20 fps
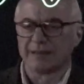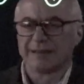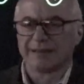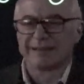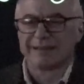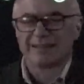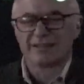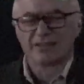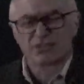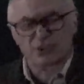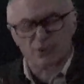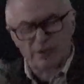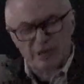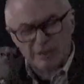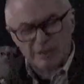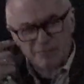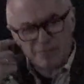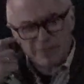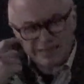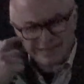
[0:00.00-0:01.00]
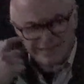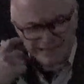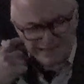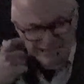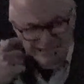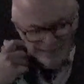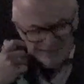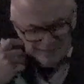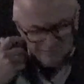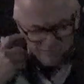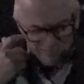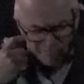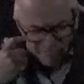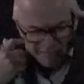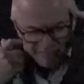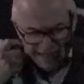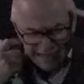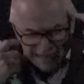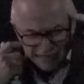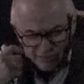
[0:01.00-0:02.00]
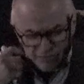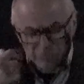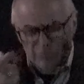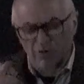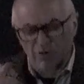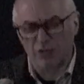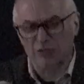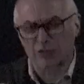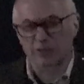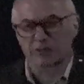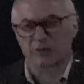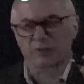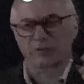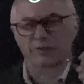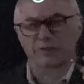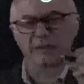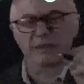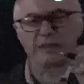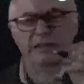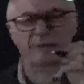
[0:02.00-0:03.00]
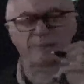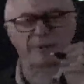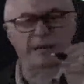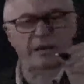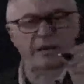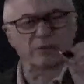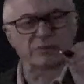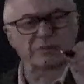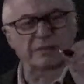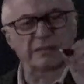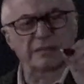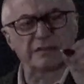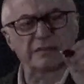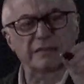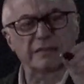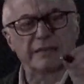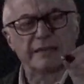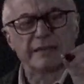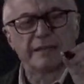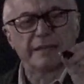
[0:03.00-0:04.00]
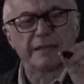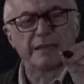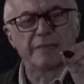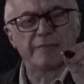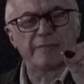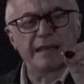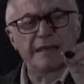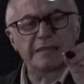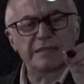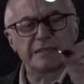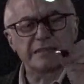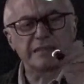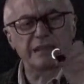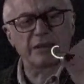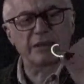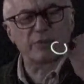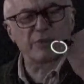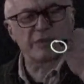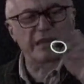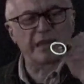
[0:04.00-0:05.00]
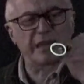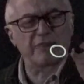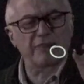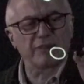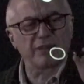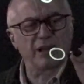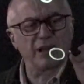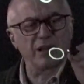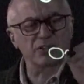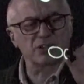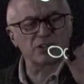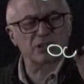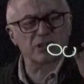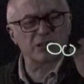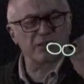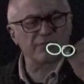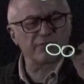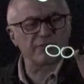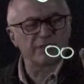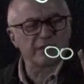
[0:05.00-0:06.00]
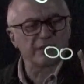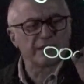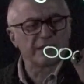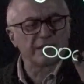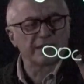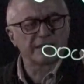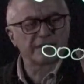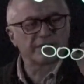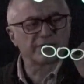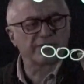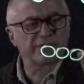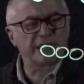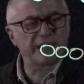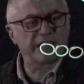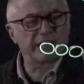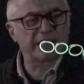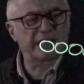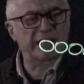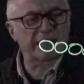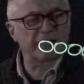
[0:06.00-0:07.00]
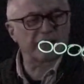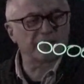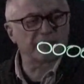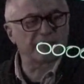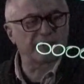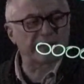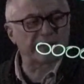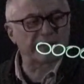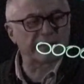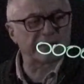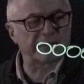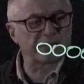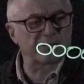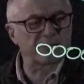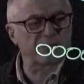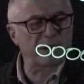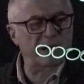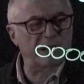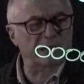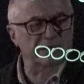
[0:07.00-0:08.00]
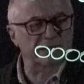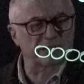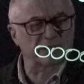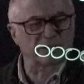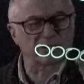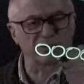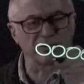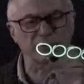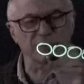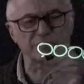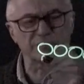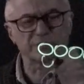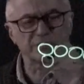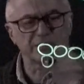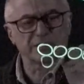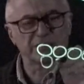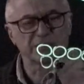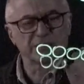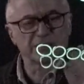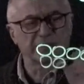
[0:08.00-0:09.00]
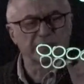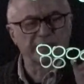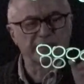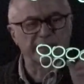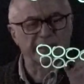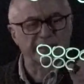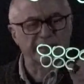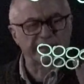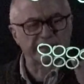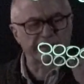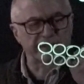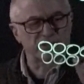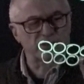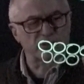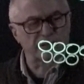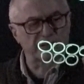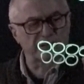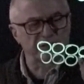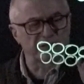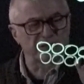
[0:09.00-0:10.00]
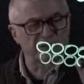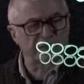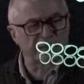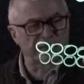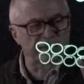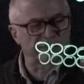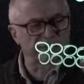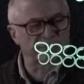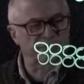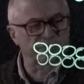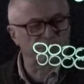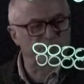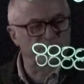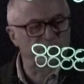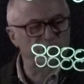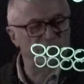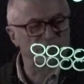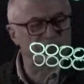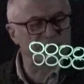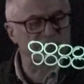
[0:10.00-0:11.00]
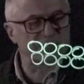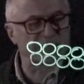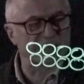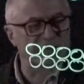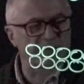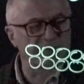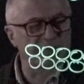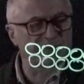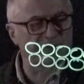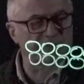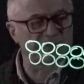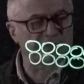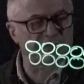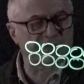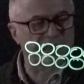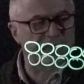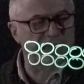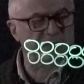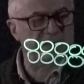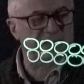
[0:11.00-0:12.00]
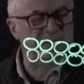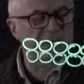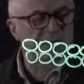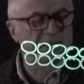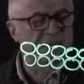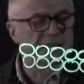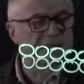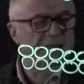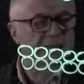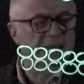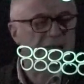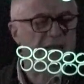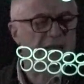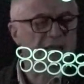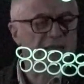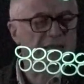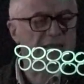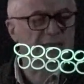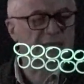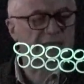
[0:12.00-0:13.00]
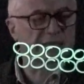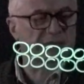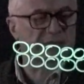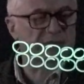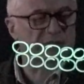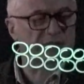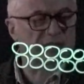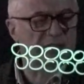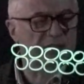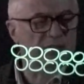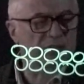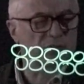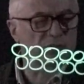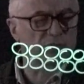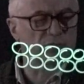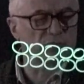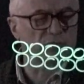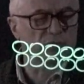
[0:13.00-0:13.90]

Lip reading: So a better mind model to think about is, imagine that we have lots of spherical magnetic particles, and actually you can purchase them and test the concept that I'm trying to